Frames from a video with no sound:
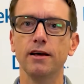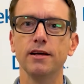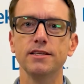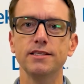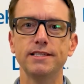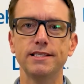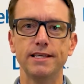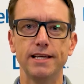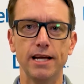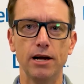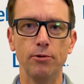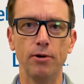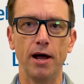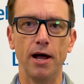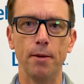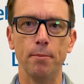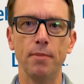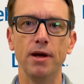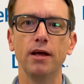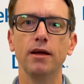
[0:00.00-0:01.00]

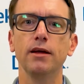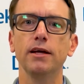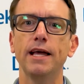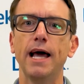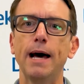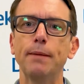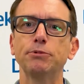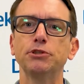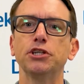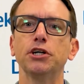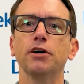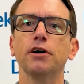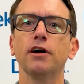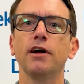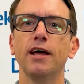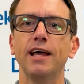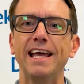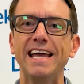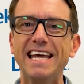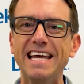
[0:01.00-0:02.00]
CRM, capture,
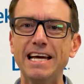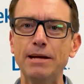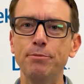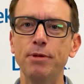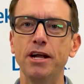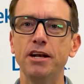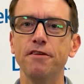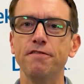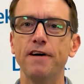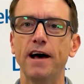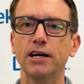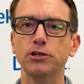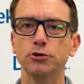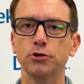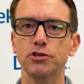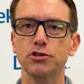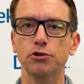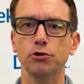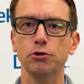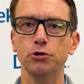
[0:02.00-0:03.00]
and
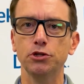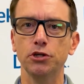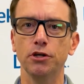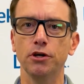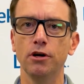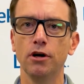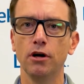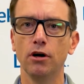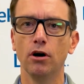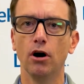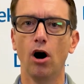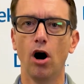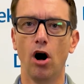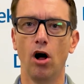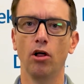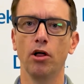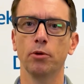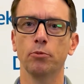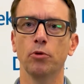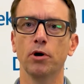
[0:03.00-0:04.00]
manufacturing solution
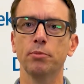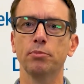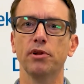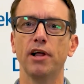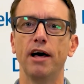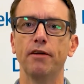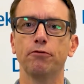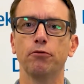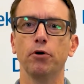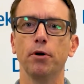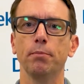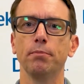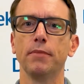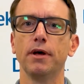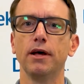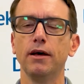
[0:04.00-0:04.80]
all on one platform.